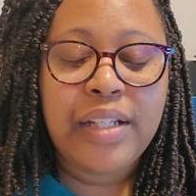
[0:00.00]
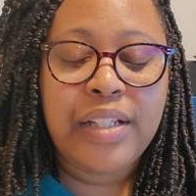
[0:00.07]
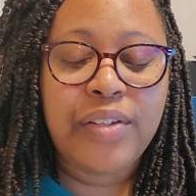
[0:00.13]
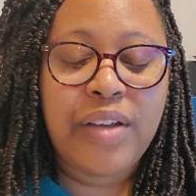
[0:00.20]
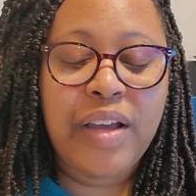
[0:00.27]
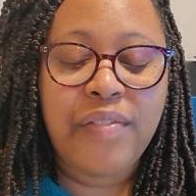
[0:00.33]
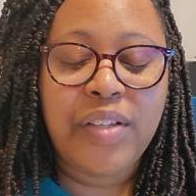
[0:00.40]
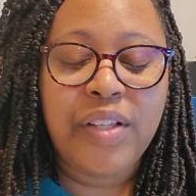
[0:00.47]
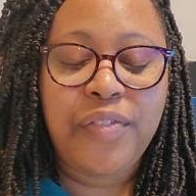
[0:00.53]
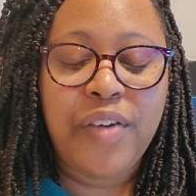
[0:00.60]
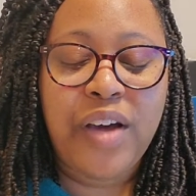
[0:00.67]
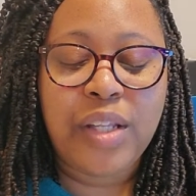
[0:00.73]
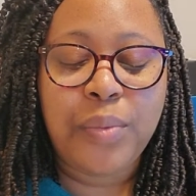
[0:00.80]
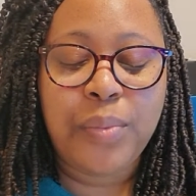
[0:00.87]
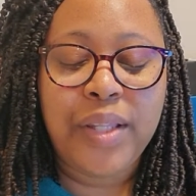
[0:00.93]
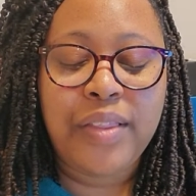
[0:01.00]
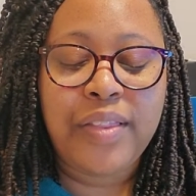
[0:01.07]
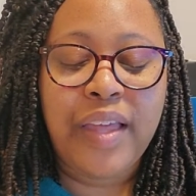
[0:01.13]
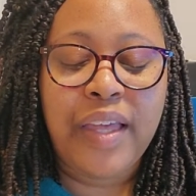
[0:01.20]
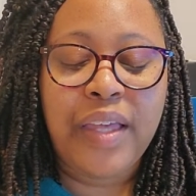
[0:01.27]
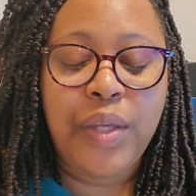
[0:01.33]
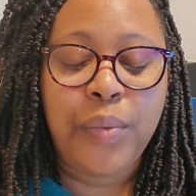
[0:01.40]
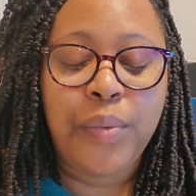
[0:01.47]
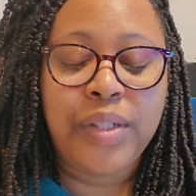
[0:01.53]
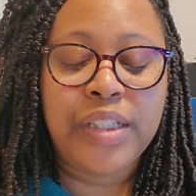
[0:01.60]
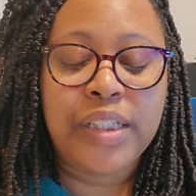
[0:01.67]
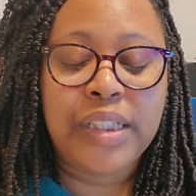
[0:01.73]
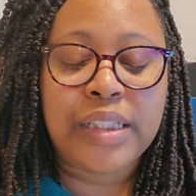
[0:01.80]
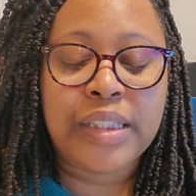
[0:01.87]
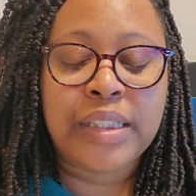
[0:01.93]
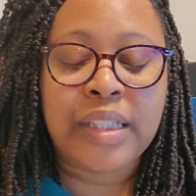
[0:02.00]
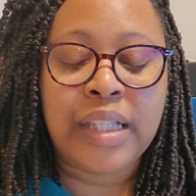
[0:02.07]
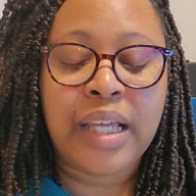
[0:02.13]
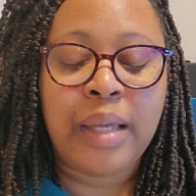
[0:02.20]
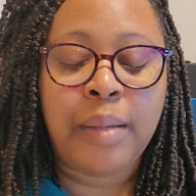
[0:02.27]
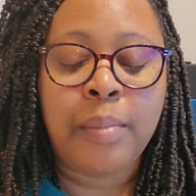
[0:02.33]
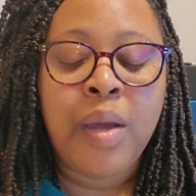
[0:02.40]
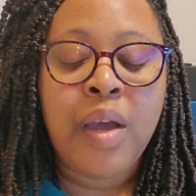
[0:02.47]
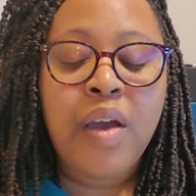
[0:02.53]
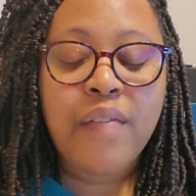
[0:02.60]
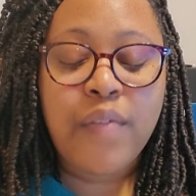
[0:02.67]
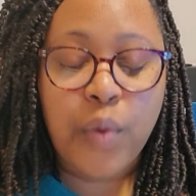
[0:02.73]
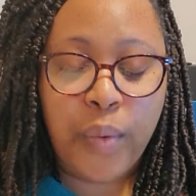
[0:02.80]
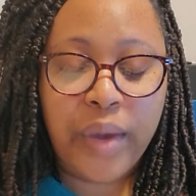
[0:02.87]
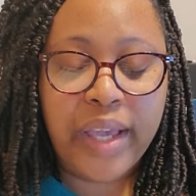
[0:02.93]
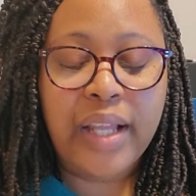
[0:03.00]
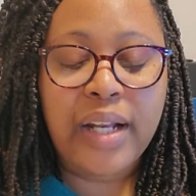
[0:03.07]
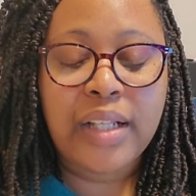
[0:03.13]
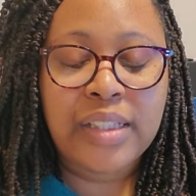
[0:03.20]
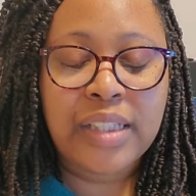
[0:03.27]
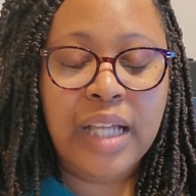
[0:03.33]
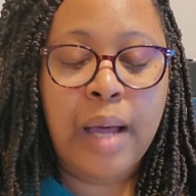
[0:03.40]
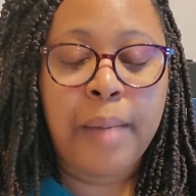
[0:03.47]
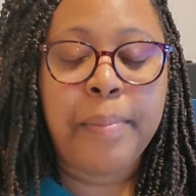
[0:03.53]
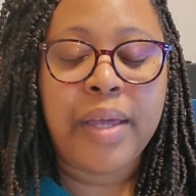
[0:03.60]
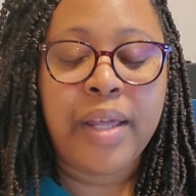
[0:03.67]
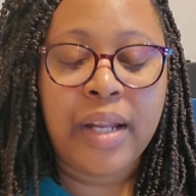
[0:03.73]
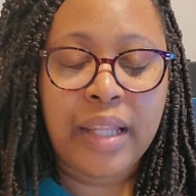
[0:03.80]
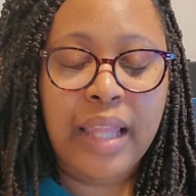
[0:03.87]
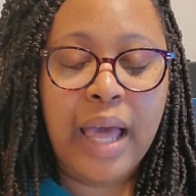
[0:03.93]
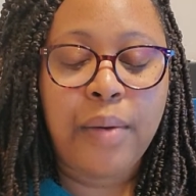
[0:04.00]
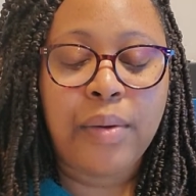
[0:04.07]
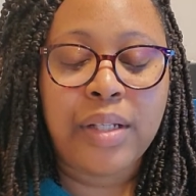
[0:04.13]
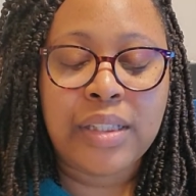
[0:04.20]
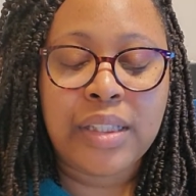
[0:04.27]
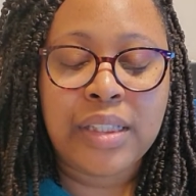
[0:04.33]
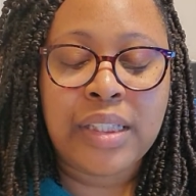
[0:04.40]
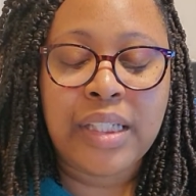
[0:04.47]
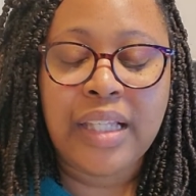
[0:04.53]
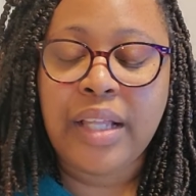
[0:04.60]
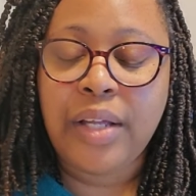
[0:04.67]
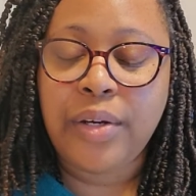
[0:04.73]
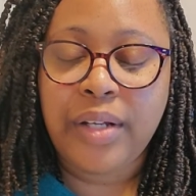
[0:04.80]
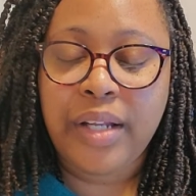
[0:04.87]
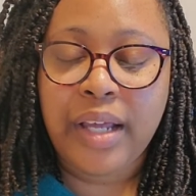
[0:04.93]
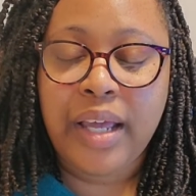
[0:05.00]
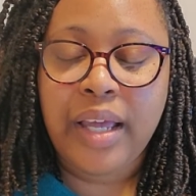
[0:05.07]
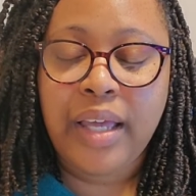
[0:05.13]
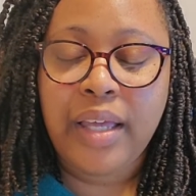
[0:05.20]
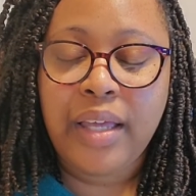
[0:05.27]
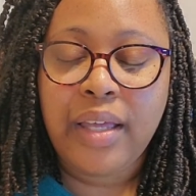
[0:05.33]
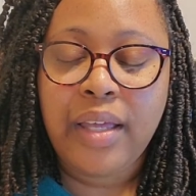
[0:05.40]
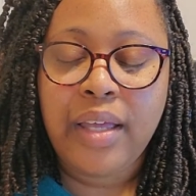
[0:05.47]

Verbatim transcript: Dear Heavenly Father, we thank you in Jesus' name for waking us up and allowing us to see another day.